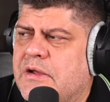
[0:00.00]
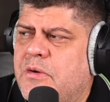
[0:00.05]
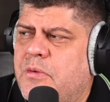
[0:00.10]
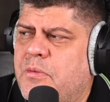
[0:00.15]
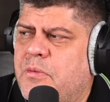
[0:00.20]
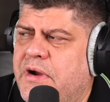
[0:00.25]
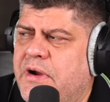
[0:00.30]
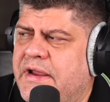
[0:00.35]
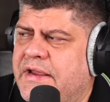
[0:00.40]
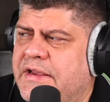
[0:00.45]

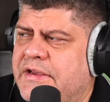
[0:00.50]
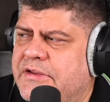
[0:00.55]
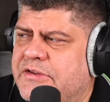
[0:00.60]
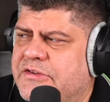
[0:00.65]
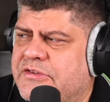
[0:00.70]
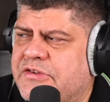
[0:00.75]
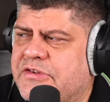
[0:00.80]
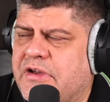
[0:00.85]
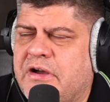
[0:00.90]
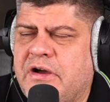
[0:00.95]

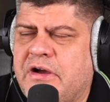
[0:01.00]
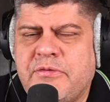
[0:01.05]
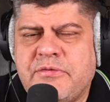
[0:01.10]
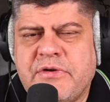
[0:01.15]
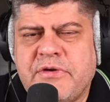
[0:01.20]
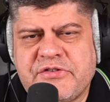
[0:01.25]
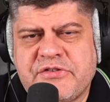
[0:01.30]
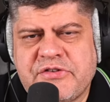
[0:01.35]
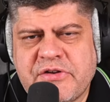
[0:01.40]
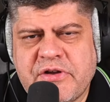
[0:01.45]
ways how
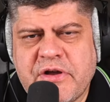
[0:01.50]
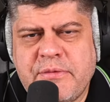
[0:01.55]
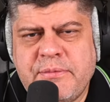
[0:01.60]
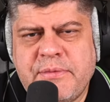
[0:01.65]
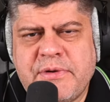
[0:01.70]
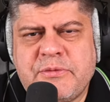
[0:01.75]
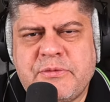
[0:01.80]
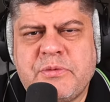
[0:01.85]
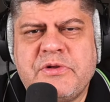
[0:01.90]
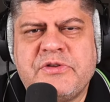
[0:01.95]
Russian
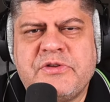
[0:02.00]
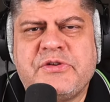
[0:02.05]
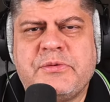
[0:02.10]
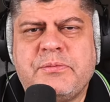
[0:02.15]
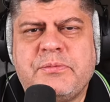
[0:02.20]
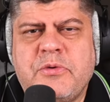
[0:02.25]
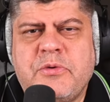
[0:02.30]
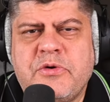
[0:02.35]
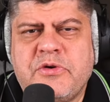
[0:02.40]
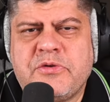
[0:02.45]
government will
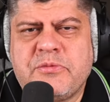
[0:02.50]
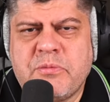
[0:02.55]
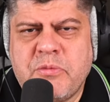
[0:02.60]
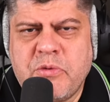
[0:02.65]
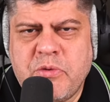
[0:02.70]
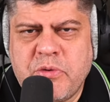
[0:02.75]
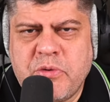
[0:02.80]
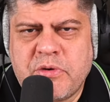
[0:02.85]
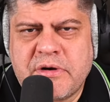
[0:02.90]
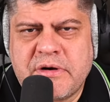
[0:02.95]
support
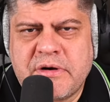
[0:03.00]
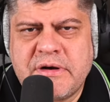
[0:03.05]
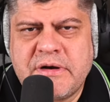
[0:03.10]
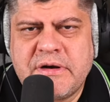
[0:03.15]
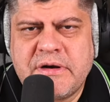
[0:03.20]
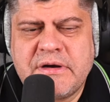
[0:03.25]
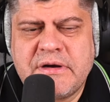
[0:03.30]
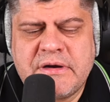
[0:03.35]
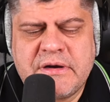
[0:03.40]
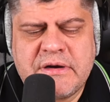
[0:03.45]
more
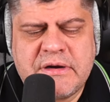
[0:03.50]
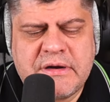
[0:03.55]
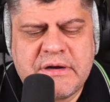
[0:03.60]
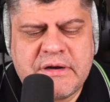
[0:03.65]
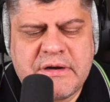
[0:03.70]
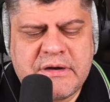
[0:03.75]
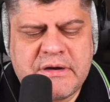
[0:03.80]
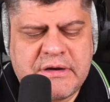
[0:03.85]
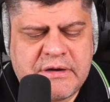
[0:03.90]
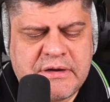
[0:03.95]

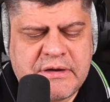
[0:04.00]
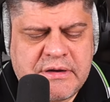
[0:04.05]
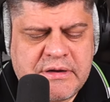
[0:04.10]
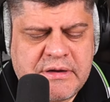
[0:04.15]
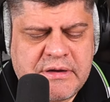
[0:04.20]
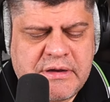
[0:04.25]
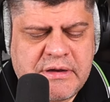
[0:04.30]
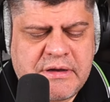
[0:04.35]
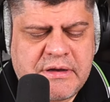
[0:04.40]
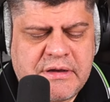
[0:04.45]

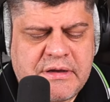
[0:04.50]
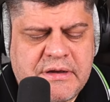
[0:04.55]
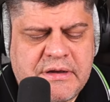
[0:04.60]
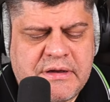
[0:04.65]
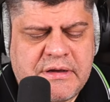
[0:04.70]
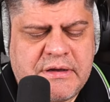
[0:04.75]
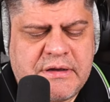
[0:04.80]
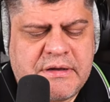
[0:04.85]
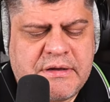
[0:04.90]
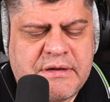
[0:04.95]

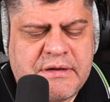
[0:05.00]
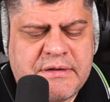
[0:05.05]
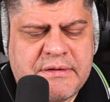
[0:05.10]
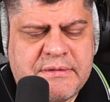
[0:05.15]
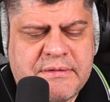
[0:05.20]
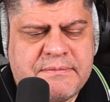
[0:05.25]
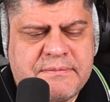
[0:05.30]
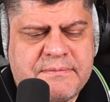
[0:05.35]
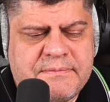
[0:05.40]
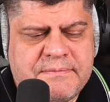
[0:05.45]

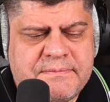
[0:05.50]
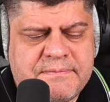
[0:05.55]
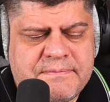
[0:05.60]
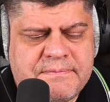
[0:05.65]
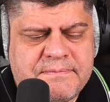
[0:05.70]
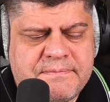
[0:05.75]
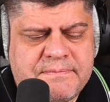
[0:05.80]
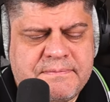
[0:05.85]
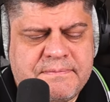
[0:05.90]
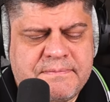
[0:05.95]
um,
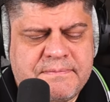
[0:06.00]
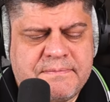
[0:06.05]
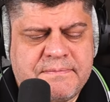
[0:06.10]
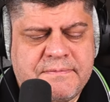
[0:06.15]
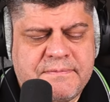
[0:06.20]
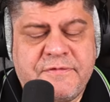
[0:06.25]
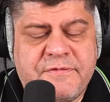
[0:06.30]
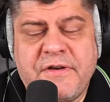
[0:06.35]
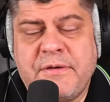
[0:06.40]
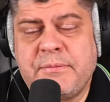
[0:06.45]

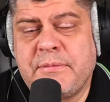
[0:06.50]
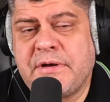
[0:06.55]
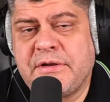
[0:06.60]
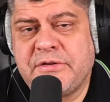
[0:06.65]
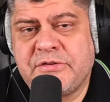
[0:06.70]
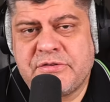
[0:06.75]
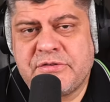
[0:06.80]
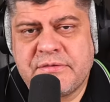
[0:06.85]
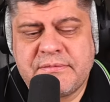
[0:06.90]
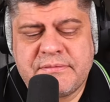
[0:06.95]

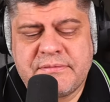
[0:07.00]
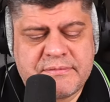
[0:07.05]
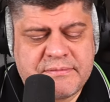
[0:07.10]
families.